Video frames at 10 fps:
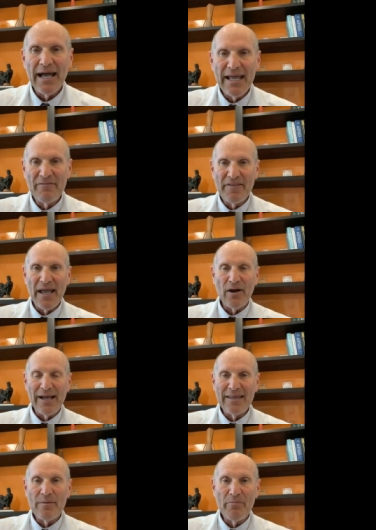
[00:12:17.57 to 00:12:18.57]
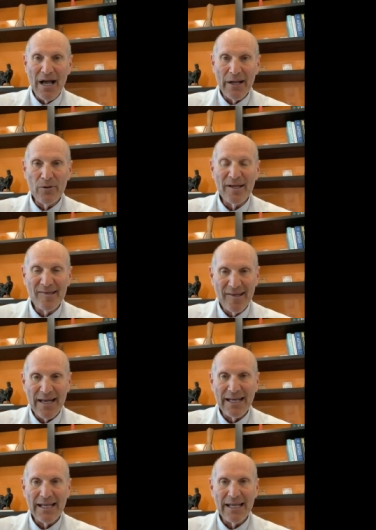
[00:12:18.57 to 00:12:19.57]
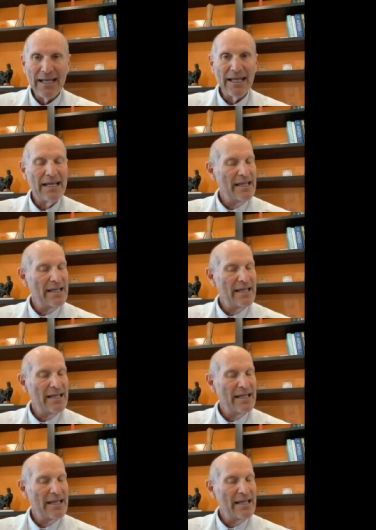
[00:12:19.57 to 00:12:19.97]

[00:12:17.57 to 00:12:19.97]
uh, if they are in the mild setting,